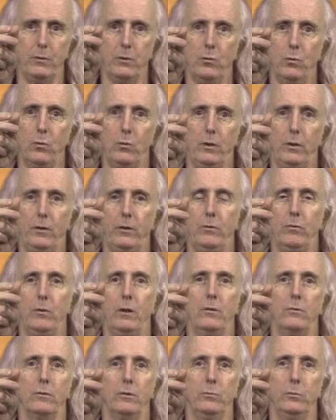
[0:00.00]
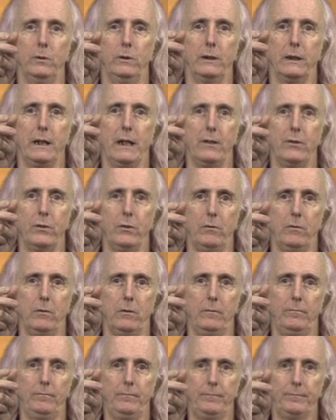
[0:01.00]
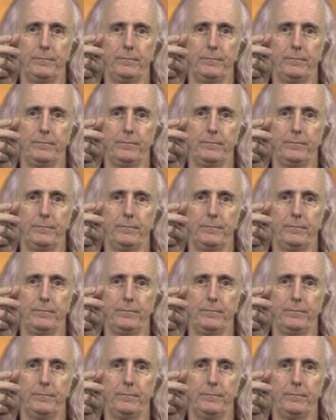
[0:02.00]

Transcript: no, will no longer work at all.